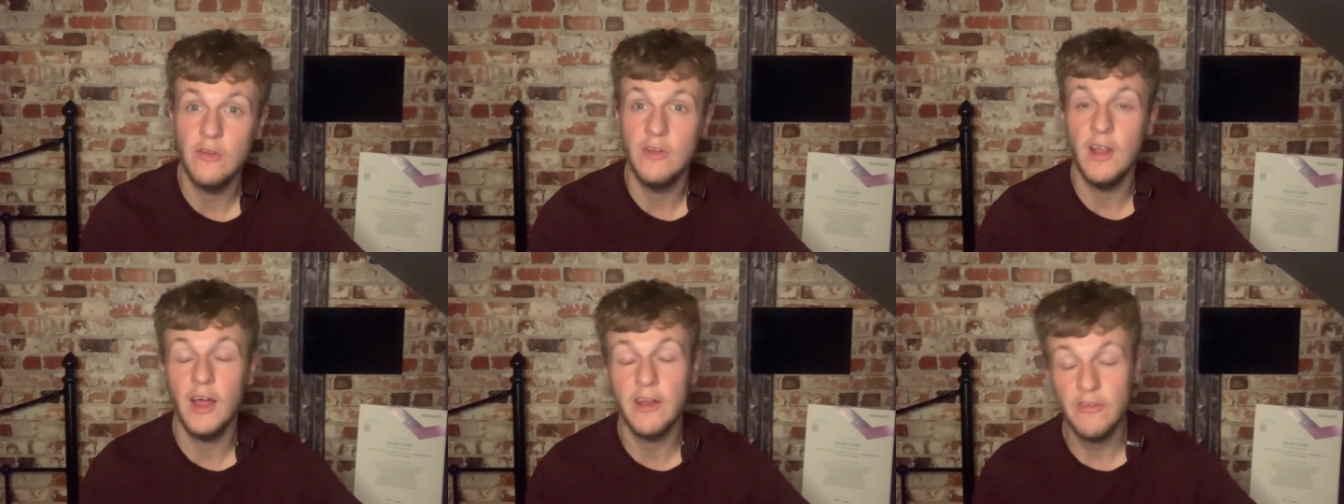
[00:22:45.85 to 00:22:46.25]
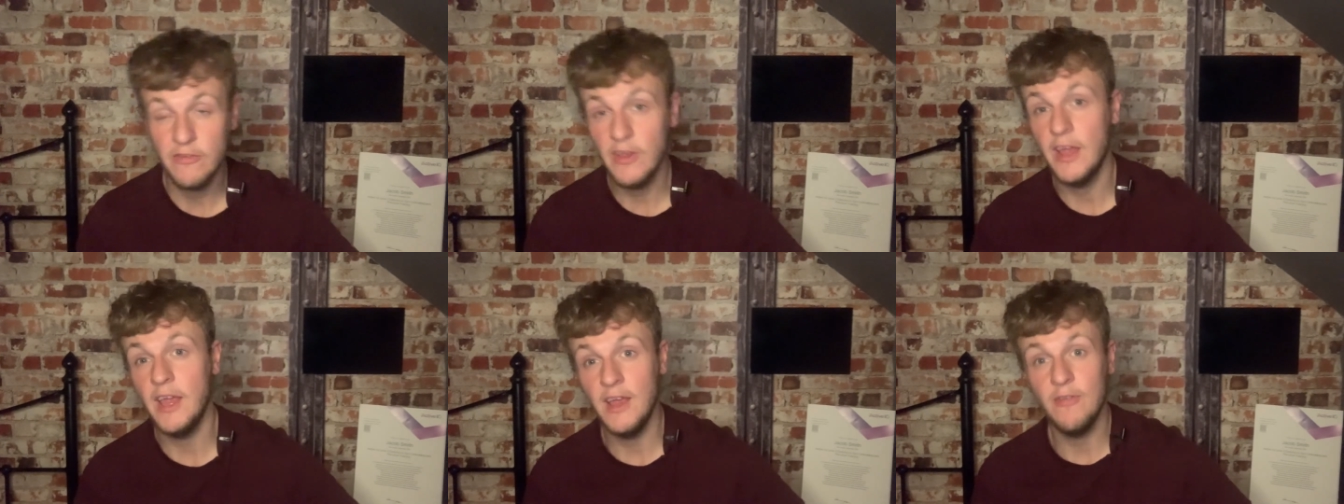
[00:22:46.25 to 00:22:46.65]
like I
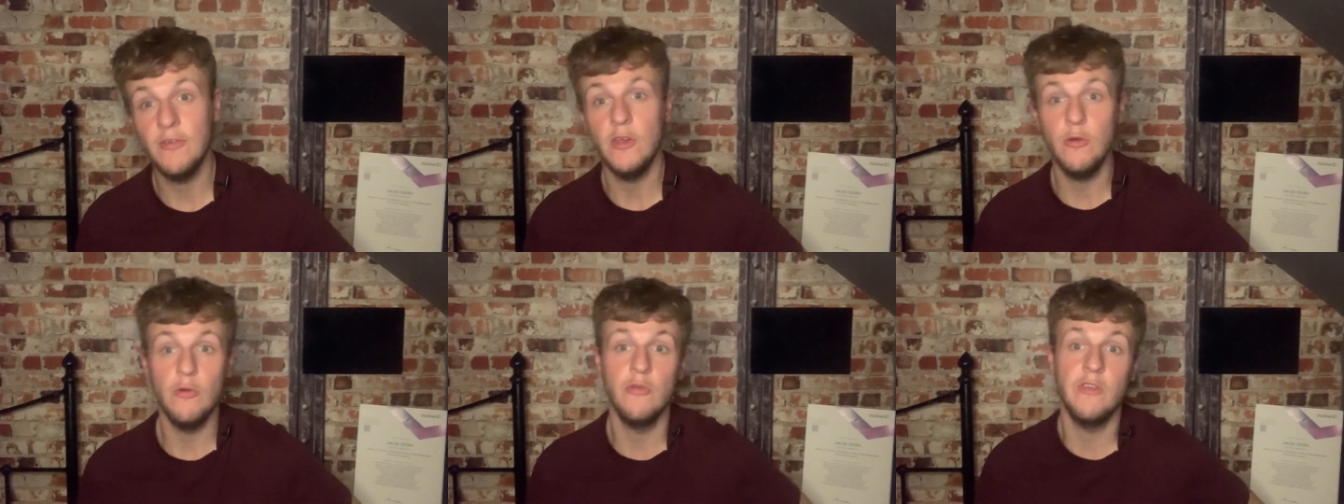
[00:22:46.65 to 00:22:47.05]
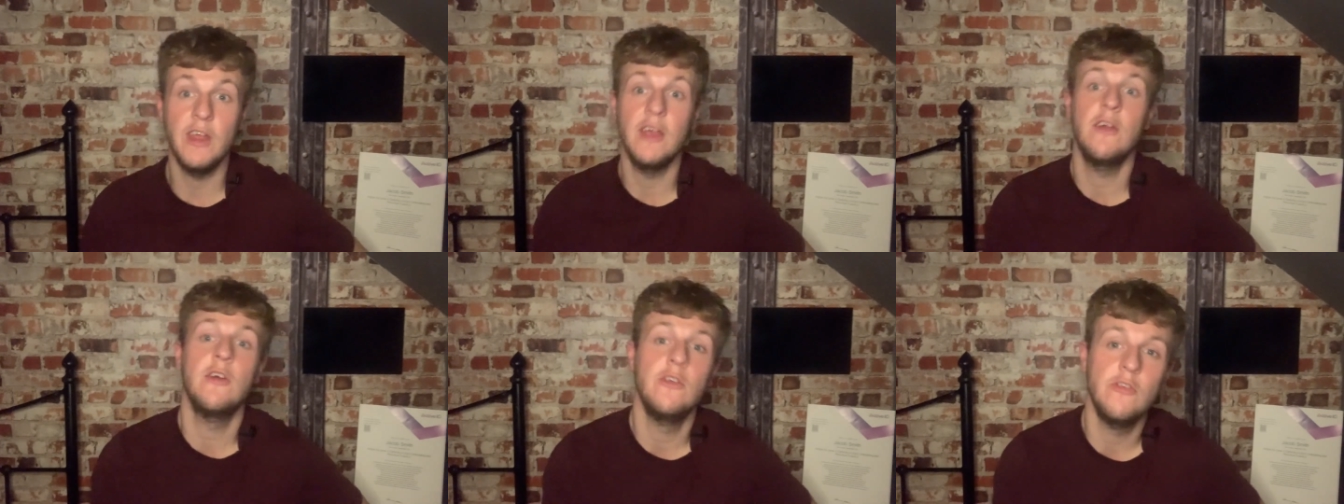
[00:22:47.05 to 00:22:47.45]
say, if used
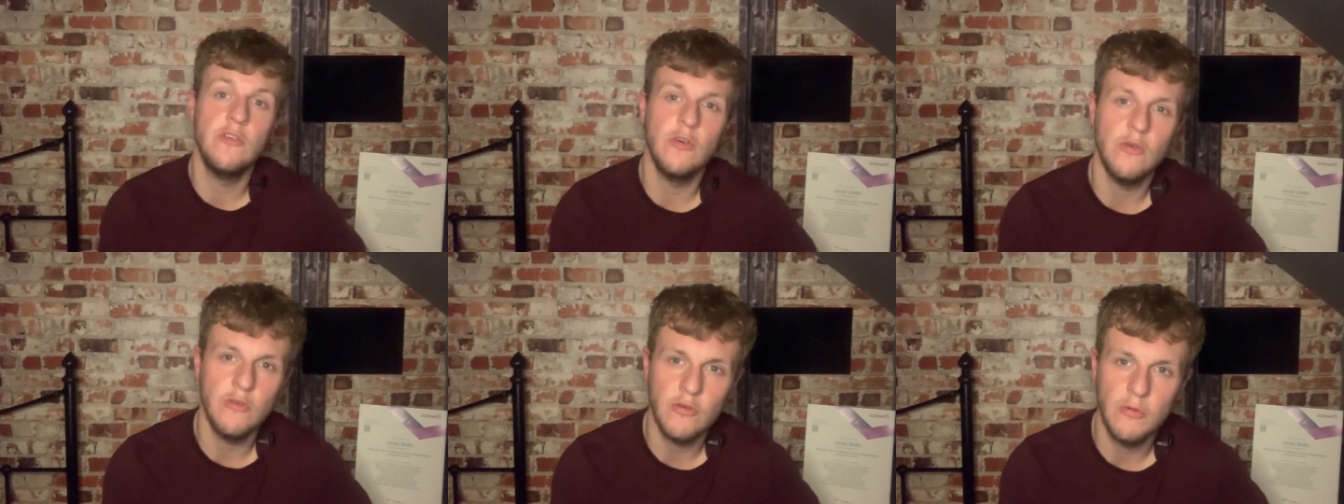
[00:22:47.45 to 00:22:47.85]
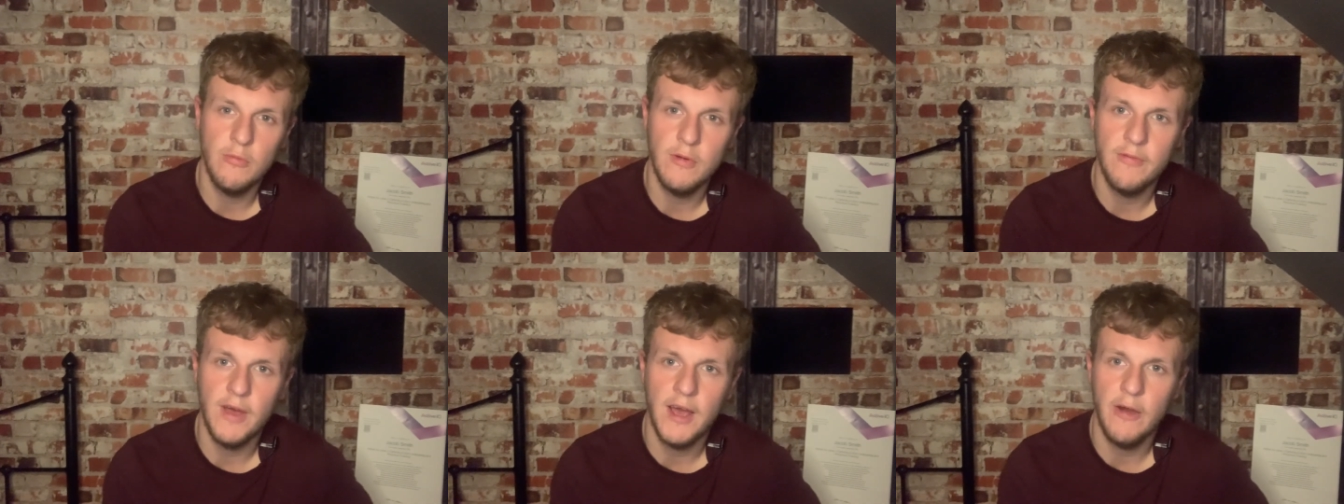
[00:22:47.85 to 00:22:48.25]
in conjunction
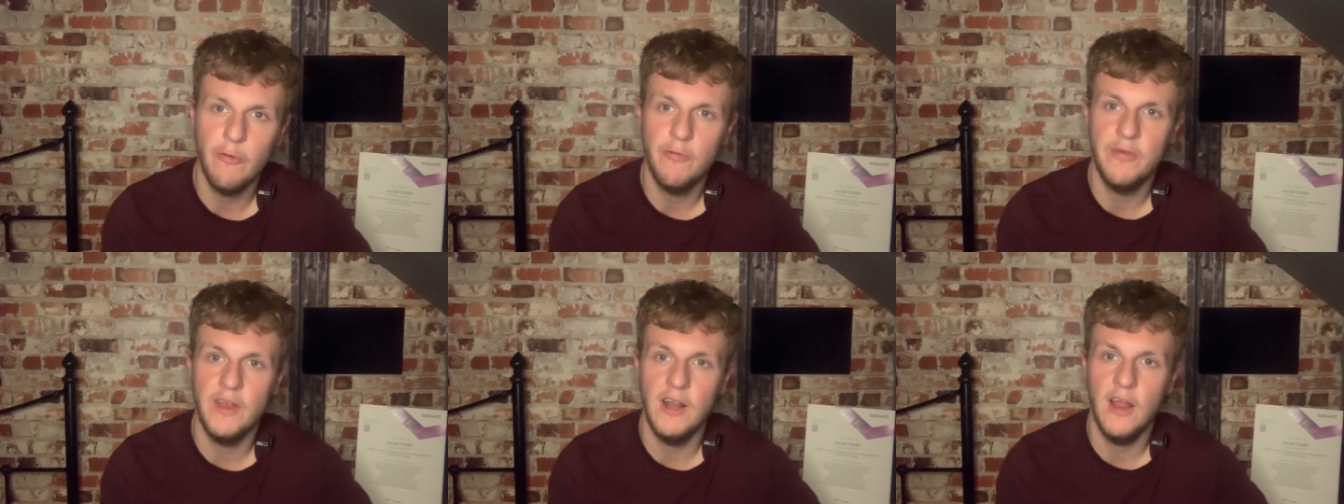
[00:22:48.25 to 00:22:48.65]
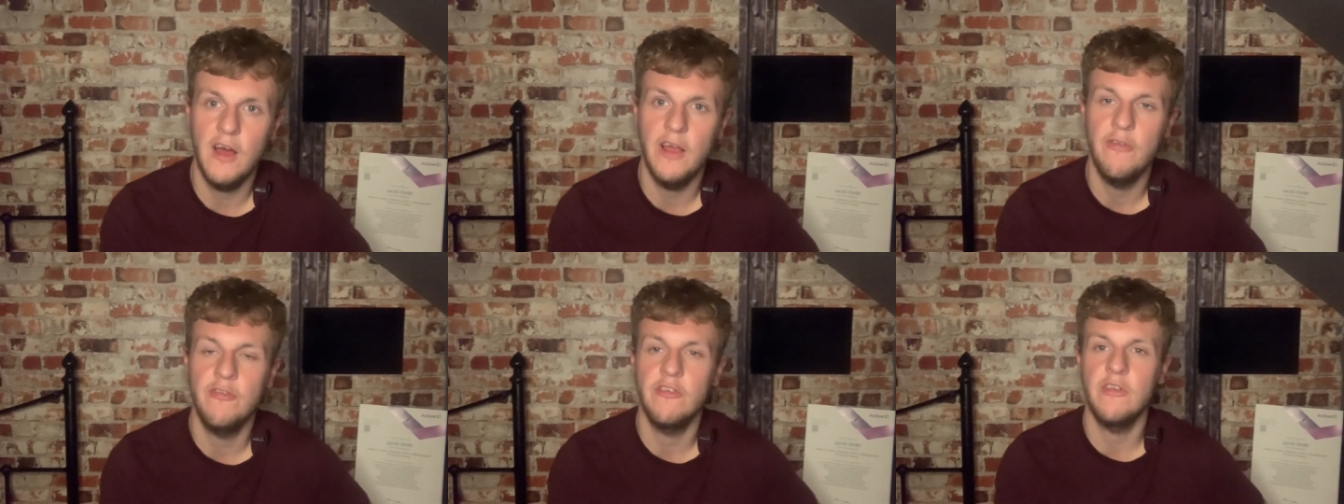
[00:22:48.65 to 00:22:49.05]
with a healthy
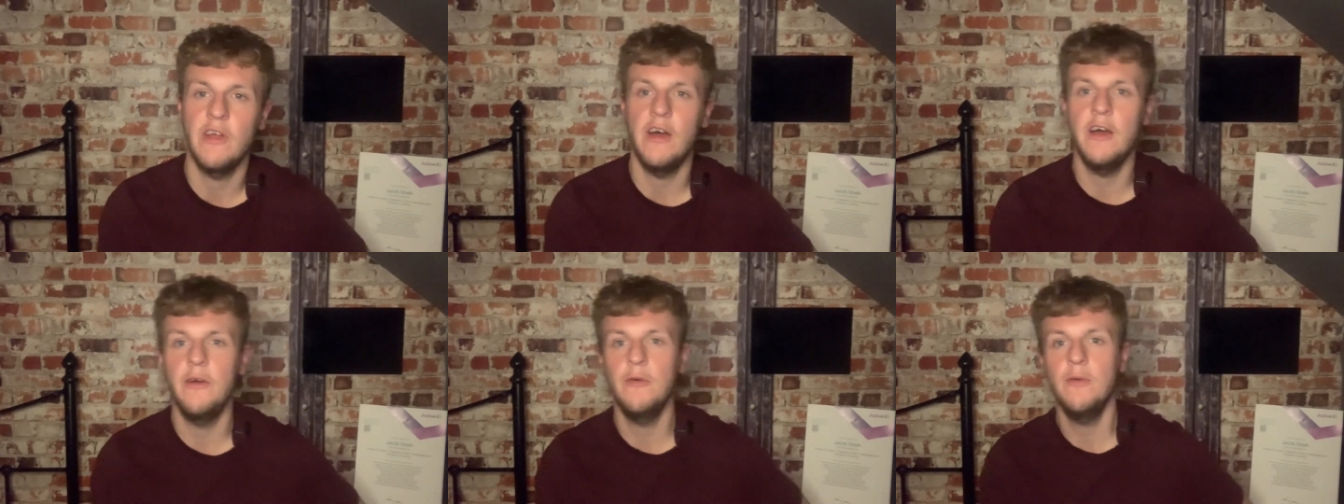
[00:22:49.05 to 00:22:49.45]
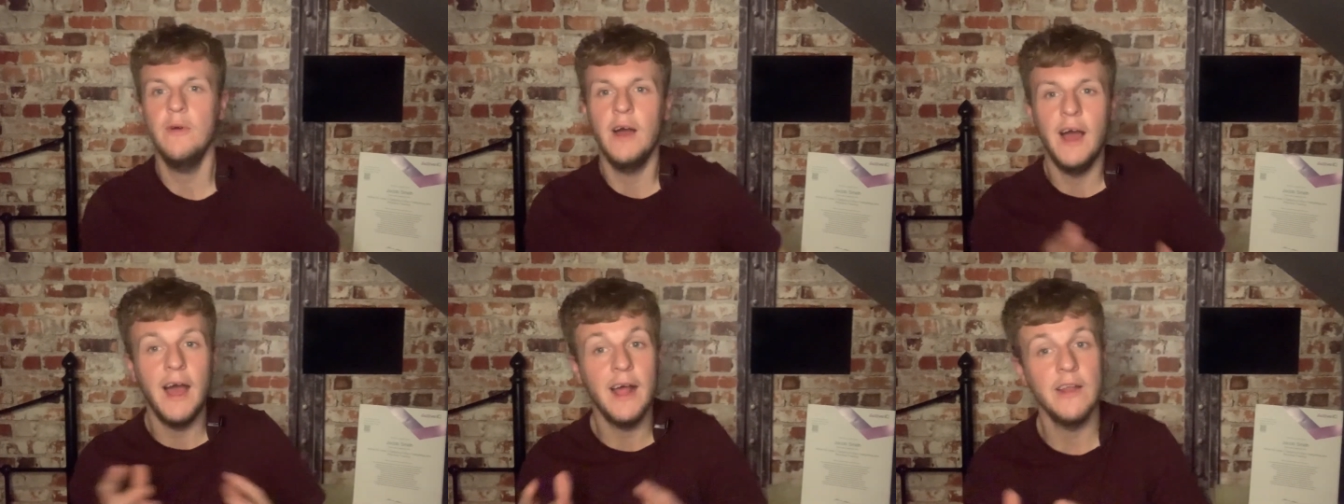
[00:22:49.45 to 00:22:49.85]
lifestyle
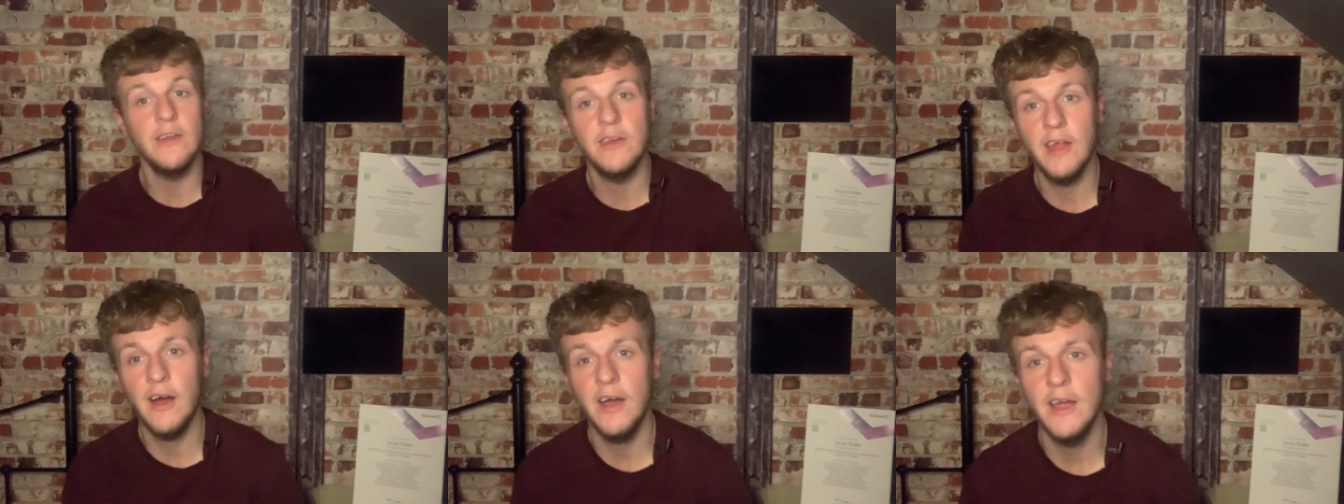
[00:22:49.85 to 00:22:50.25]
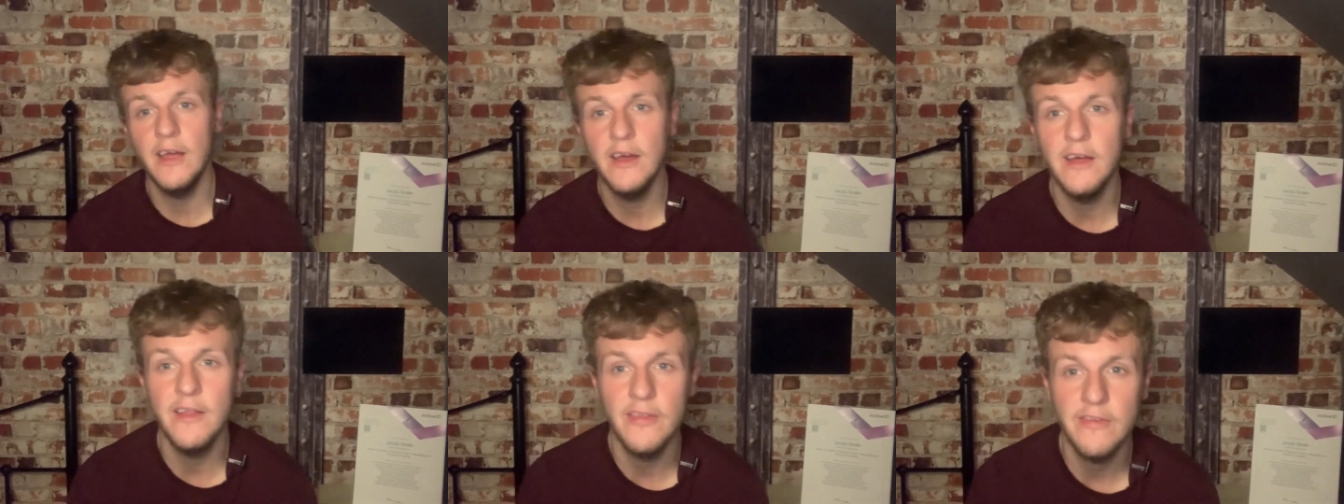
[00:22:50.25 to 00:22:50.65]
and
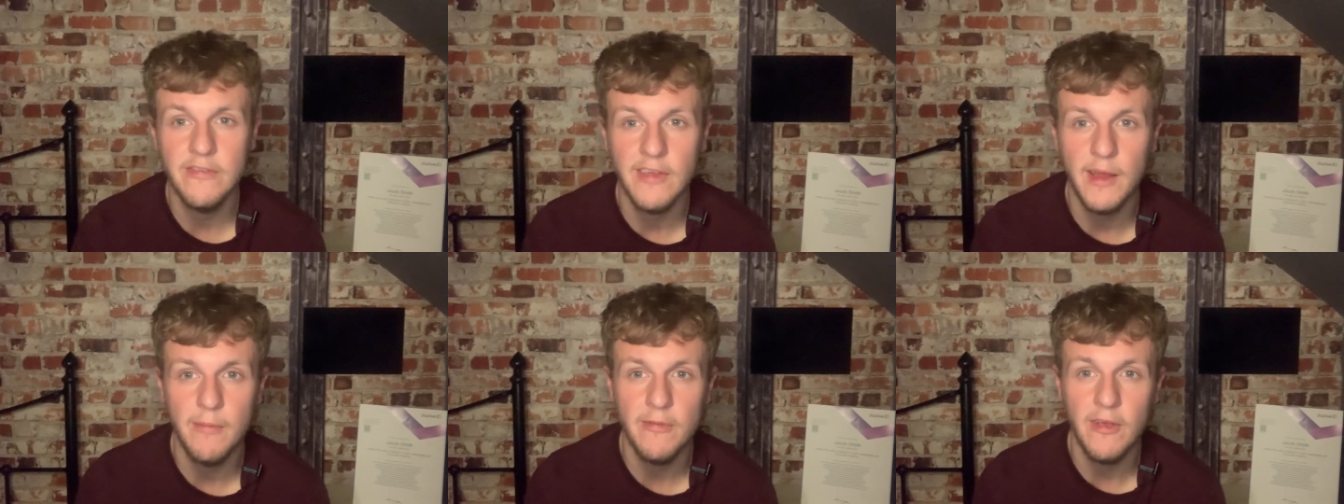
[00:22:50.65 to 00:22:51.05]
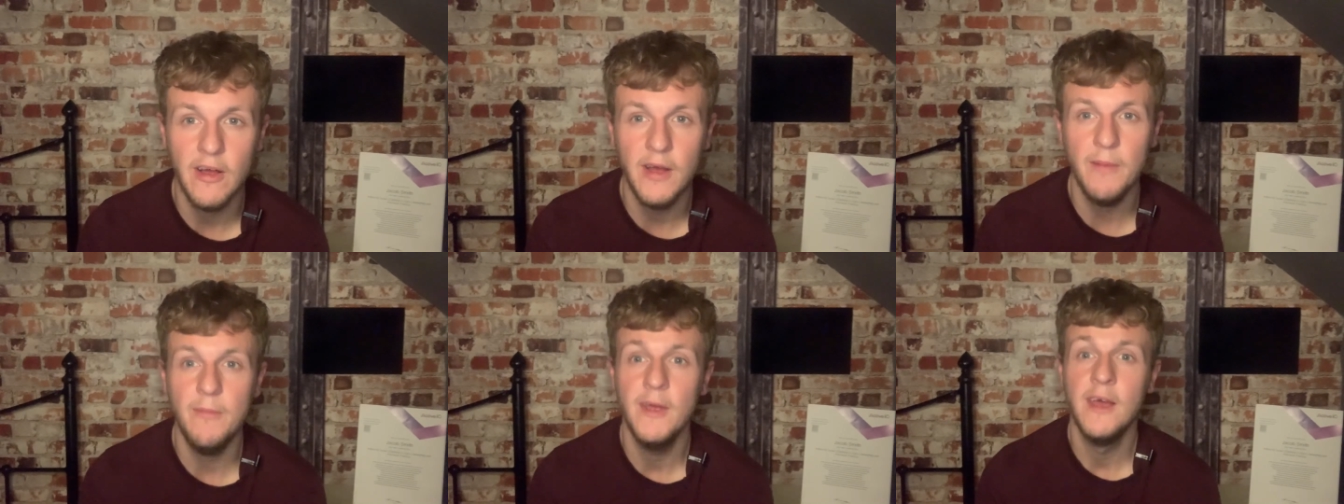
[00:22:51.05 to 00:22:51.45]
diet at the same time.